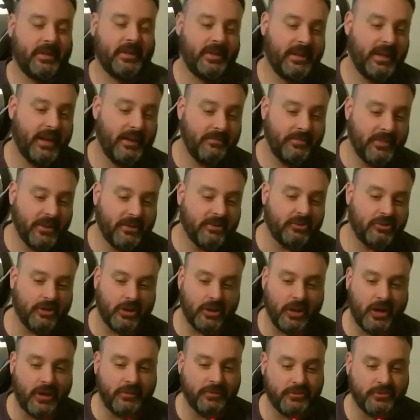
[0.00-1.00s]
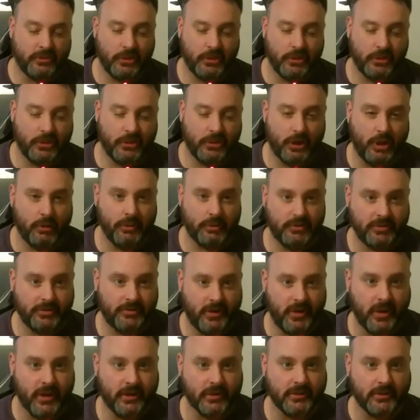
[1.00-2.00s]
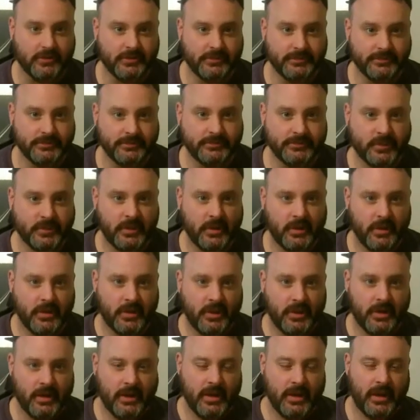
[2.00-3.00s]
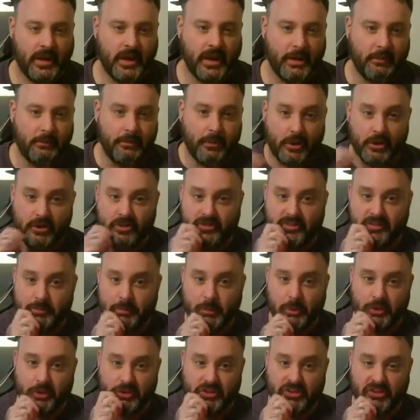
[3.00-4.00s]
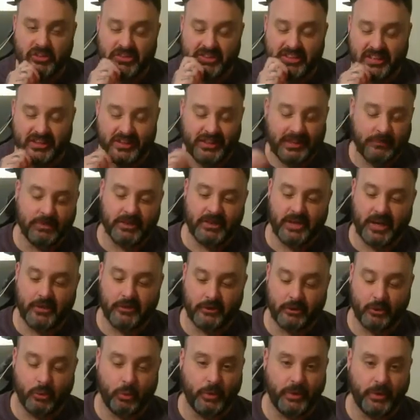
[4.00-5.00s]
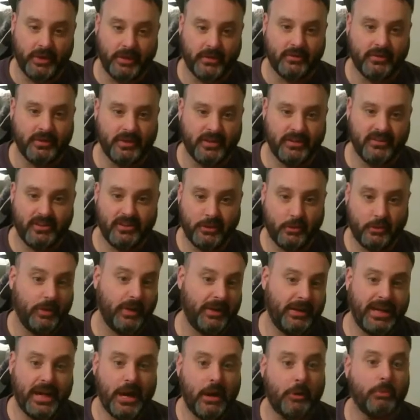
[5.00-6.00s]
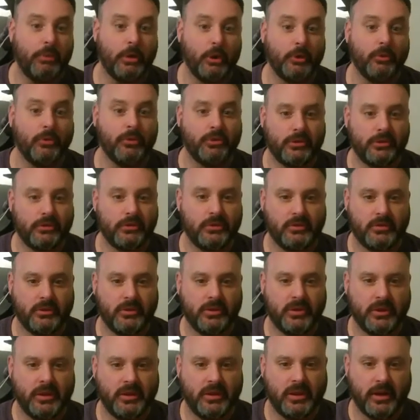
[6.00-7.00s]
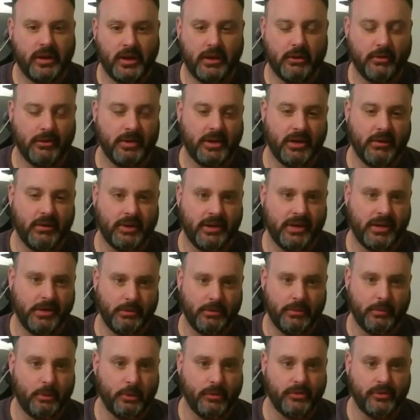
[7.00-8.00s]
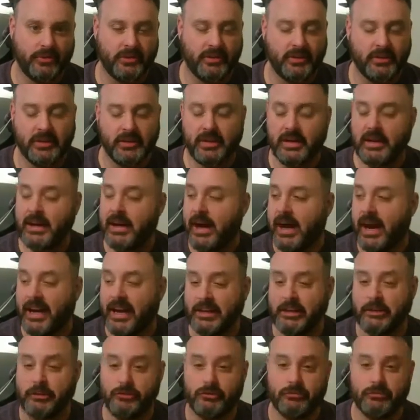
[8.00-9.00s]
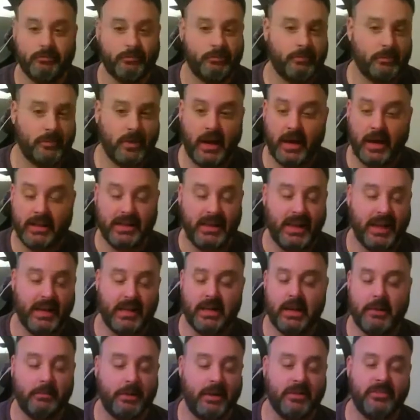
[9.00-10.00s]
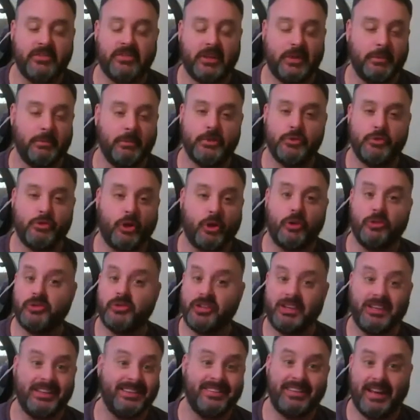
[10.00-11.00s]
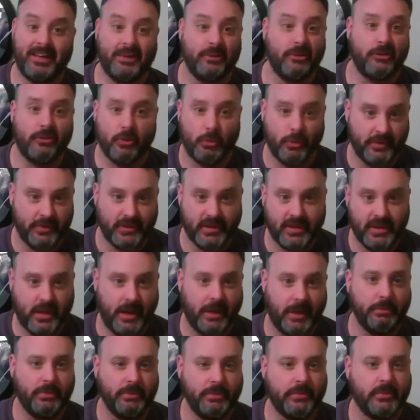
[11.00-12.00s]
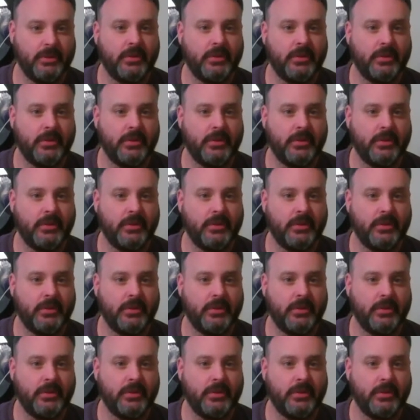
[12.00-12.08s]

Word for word: If they start off slow, he's fired. Bergevin put this team together to win. He's in a win-now mode. I don't care what anyone puts it. I'm not saying Montreal's a contender to win the cup.